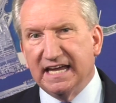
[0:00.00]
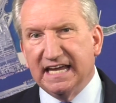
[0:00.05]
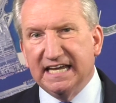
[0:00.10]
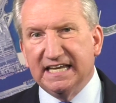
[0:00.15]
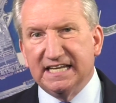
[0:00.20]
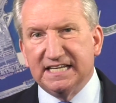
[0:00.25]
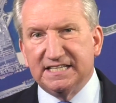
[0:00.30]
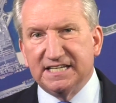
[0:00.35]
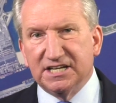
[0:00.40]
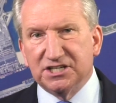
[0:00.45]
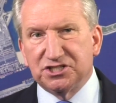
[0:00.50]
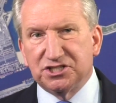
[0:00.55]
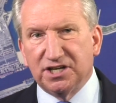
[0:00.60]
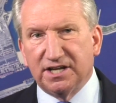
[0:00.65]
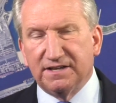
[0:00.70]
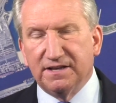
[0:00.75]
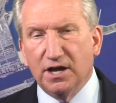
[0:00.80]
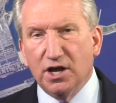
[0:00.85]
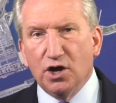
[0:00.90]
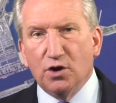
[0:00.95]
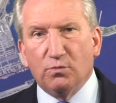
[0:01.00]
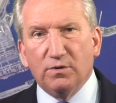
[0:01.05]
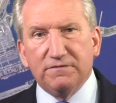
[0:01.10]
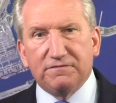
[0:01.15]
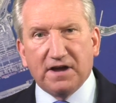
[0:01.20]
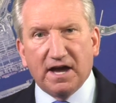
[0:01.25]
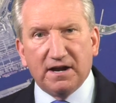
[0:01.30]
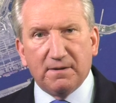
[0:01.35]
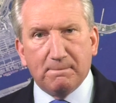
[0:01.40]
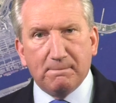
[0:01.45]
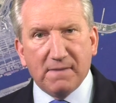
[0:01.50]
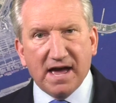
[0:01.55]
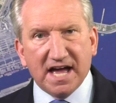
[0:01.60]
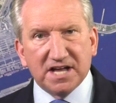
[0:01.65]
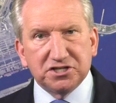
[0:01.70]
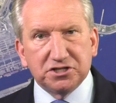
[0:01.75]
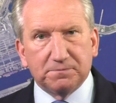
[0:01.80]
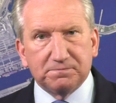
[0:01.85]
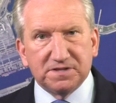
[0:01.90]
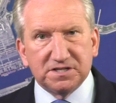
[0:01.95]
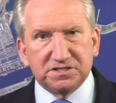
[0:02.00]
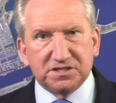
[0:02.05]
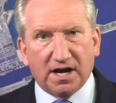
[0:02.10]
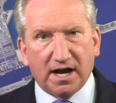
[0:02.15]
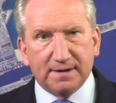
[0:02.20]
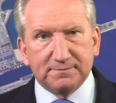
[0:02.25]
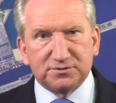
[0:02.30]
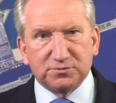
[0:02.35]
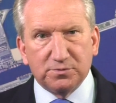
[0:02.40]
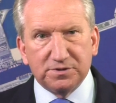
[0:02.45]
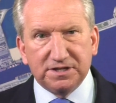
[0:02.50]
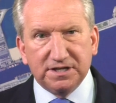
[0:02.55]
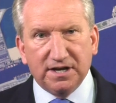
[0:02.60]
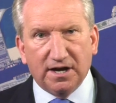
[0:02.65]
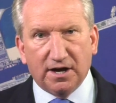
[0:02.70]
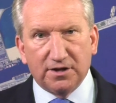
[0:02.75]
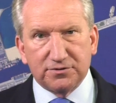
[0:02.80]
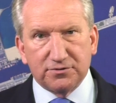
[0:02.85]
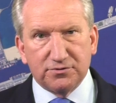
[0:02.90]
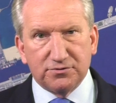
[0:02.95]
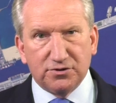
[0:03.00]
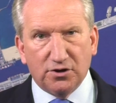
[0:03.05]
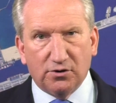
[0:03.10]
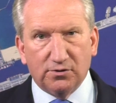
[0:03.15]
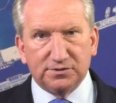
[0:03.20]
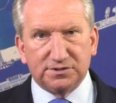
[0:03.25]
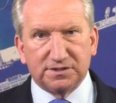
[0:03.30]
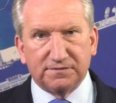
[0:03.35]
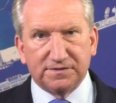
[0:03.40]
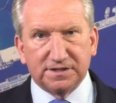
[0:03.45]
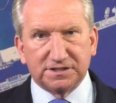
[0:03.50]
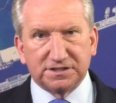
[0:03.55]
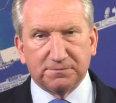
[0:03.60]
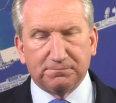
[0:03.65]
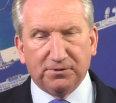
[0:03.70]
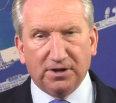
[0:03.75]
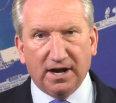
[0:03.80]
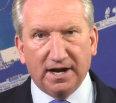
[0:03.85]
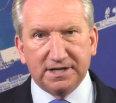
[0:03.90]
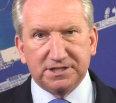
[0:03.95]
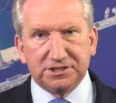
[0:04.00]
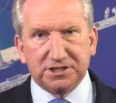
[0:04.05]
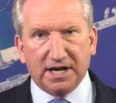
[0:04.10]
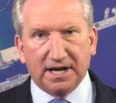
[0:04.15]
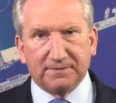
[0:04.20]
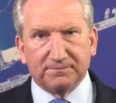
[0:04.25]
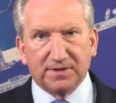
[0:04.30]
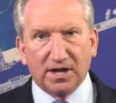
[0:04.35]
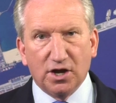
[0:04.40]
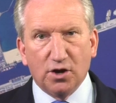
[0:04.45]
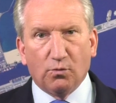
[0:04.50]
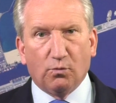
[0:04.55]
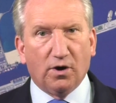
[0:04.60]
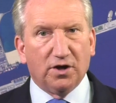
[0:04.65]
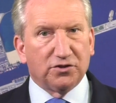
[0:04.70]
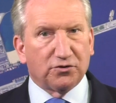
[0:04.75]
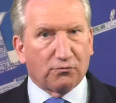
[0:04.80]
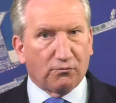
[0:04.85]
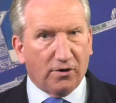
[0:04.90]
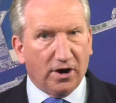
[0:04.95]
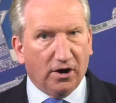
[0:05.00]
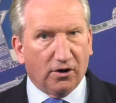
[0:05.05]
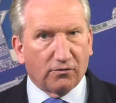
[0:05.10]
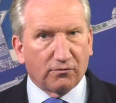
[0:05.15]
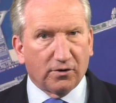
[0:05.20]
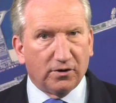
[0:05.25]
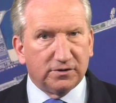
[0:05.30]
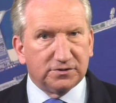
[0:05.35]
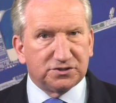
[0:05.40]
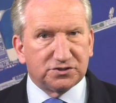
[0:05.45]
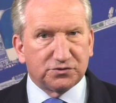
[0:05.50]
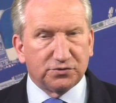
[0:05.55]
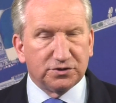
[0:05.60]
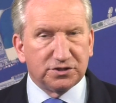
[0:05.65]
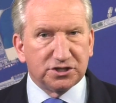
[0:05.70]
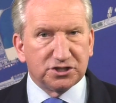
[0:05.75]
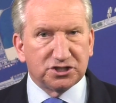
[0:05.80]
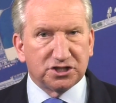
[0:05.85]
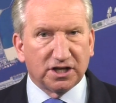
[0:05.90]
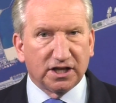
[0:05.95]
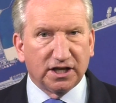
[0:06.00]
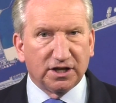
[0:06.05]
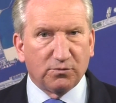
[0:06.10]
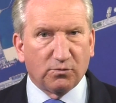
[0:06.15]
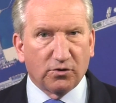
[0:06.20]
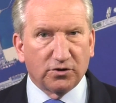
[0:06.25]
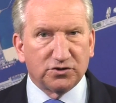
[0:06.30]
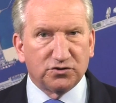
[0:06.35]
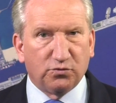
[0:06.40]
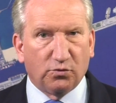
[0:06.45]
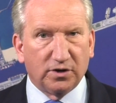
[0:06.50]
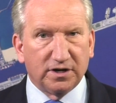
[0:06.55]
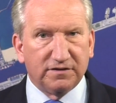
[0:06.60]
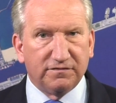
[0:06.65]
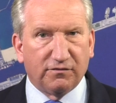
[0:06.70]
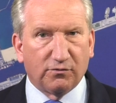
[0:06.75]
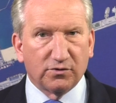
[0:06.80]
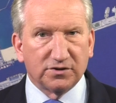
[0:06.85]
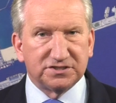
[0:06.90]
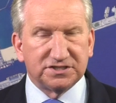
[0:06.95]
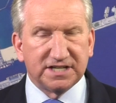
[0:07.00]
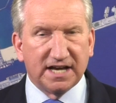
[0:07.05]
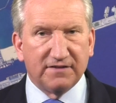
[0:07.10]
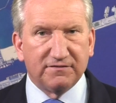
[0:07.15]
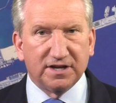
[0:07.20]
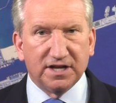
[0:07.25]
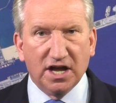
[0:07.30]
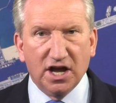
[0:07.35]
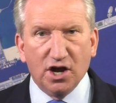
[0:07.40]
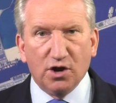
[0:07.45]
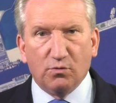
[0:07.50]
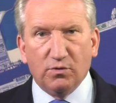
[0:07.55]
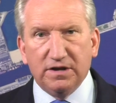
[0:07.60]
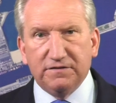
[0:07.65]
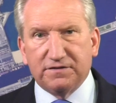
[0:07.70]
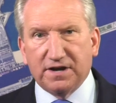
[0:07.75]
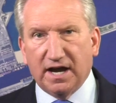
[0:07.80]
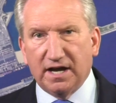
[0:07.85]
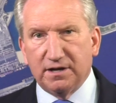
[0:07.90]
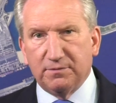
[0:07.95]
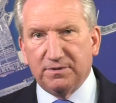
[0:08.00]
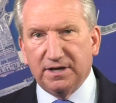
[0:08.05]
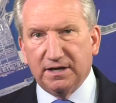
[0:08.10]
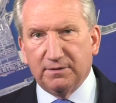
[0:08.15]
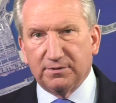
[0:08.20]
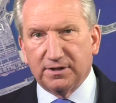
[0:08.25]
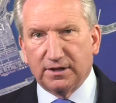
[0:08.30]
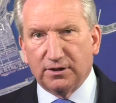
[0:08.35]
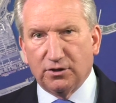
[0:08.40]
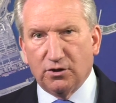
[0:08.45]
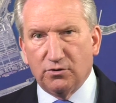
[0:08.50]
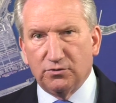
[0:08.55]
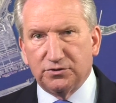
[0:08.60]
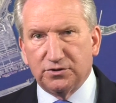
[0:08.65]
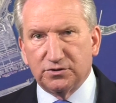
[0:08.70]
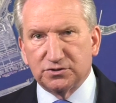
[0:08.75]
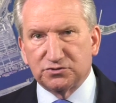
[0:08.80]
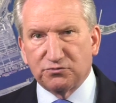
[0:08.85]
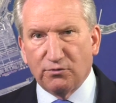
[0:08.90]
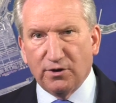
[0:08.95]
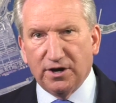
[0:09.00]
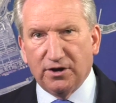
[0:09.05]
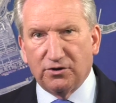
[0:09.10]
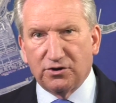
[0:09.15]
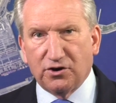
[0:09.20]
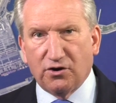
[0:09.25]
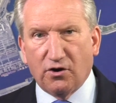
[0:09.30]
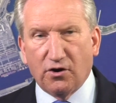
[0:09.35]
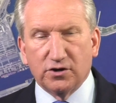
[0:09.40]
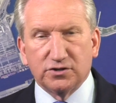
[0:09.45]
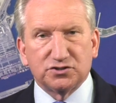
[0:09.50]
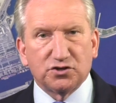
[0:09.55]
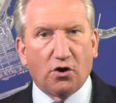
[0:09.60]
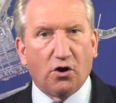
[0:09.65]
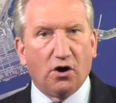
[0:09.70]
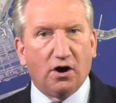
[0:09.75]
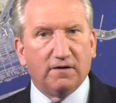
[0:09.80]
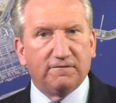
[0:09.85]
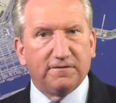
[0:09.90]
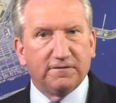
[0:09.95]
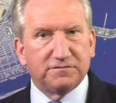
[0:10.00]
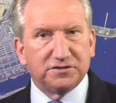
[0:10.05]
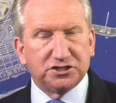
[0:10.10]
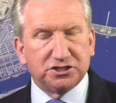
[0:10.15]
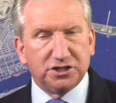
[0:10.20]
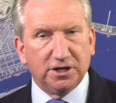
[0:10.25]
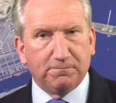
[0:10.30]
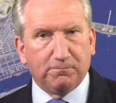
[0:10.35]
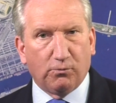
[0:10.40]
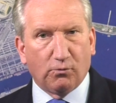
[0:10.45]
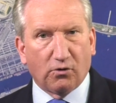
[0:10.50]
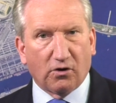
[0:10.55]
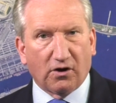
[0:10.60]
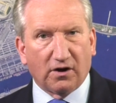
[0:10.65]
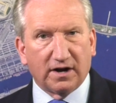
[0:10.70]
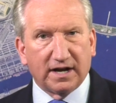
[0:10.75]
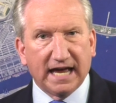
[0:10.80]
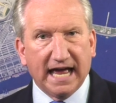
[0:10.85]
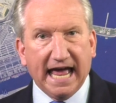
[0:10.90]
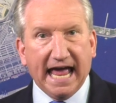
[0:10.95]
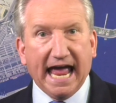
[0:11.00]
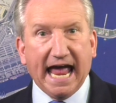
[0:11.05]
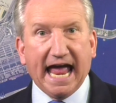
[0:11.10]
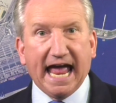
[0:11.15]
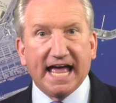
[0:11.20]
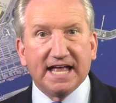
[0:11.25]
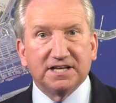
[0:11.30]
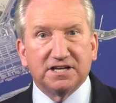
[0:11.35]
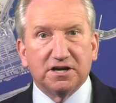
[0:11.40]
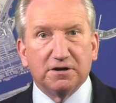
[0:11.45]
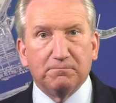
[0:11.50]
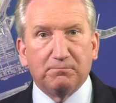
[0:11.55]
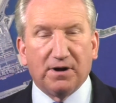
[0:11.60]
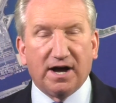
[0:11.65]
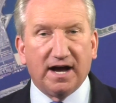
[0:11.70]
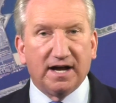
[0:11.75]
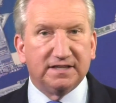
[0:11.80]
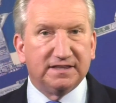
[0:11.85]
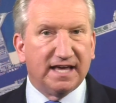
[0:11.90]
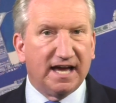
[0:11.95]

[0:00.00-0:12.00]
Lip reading: In addition, we've got to match up the times with the other nodes of the supply chain. While the railroads traditionally work 24/7, we've got to be able to load those rail cars off of ship work and combine